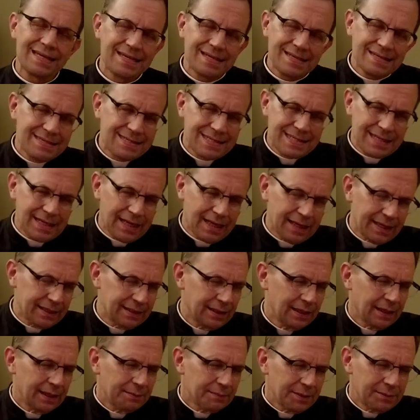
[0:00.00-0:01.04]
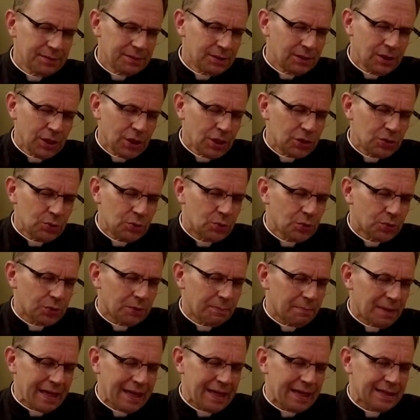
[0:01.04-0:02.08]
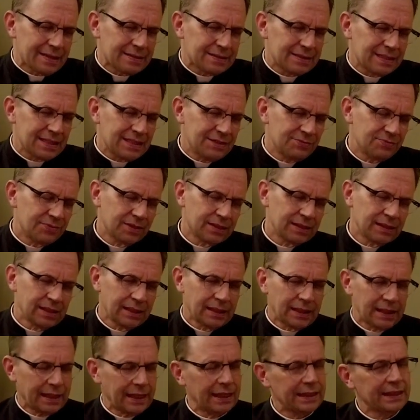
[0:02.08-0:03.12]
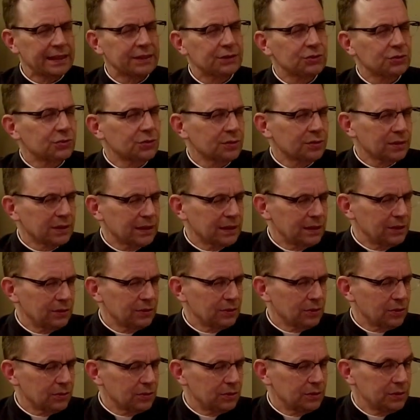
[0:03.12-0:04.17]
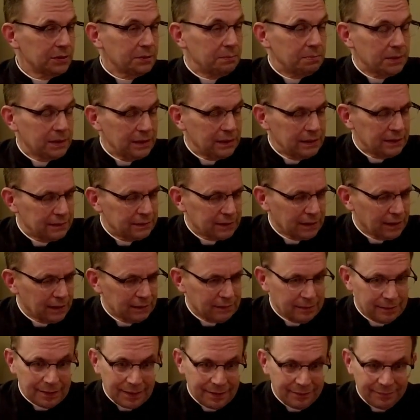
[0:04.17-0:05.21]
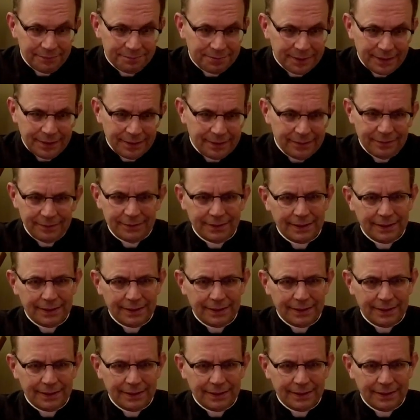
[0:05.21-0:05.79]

Inside, maybe you go to Mass even, and externally you're all good, but inside you're not even praying.